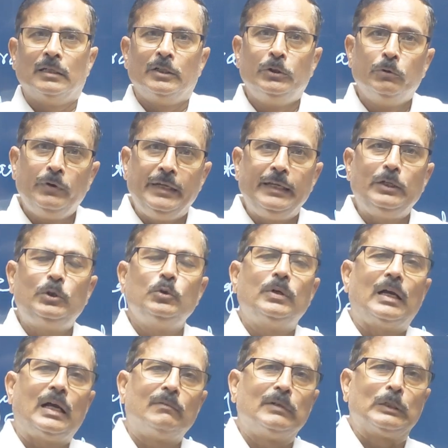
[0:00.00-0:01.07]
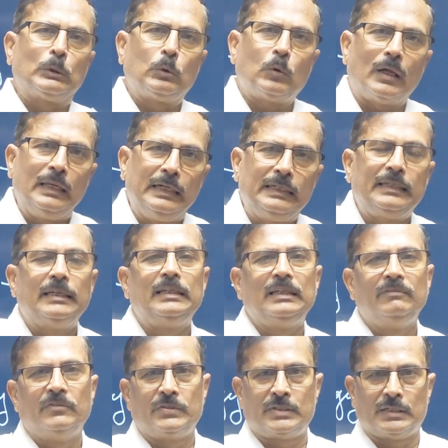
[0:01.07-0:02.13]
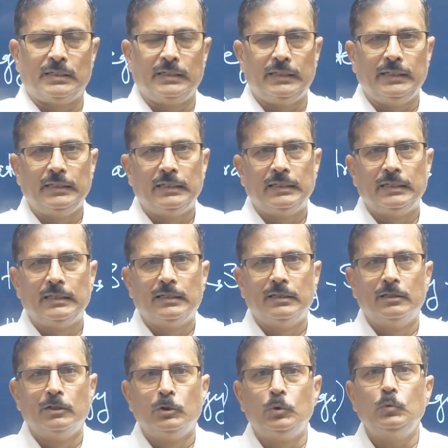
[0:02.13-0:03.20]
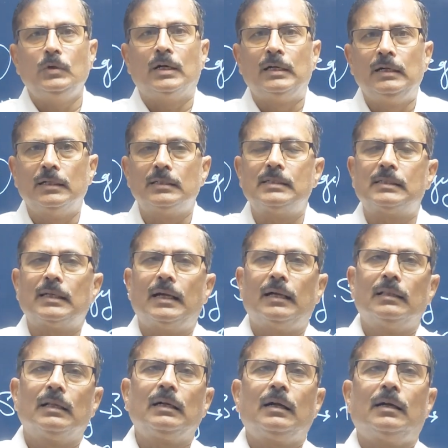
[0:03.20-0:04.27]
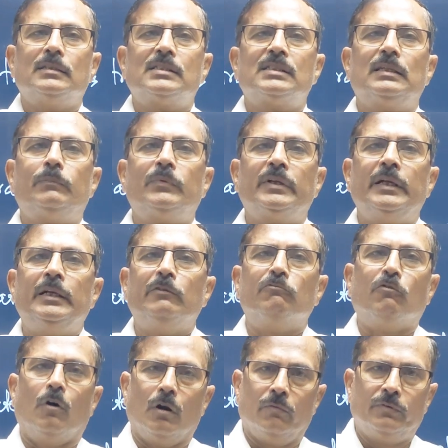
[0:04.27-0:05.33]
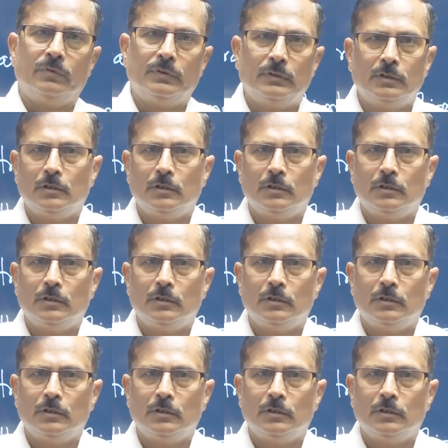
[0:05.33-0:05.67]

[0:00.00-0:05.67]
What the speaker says: you need to have a qualitative study to understand the concept involved.